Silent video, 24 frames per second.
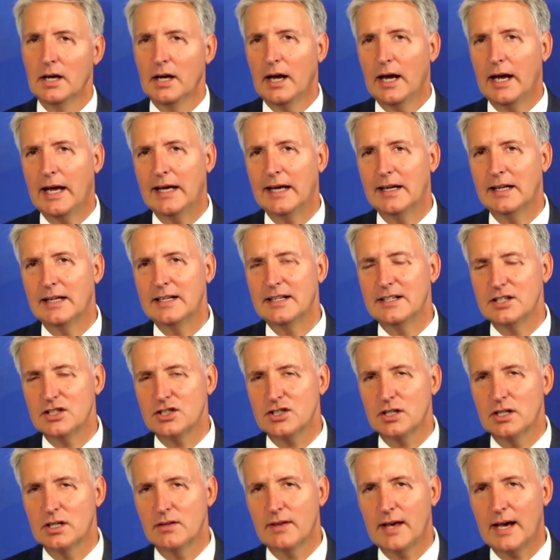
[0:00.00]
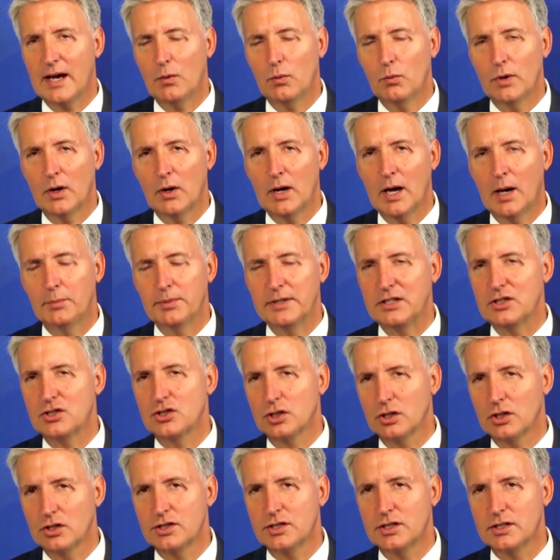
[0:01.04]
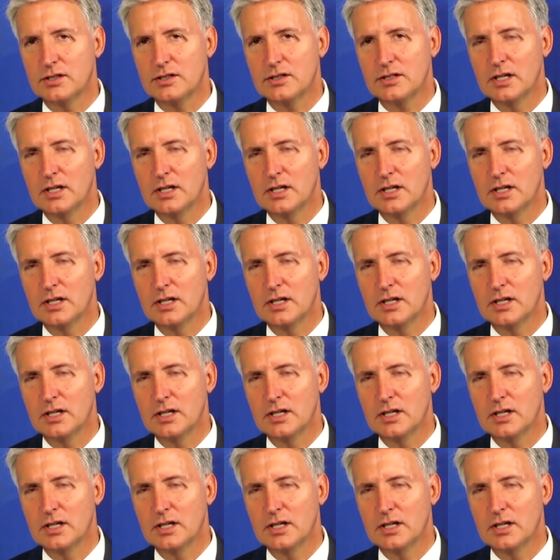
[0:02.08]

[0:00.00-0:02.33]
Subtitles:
And in addition to that, we're helping churches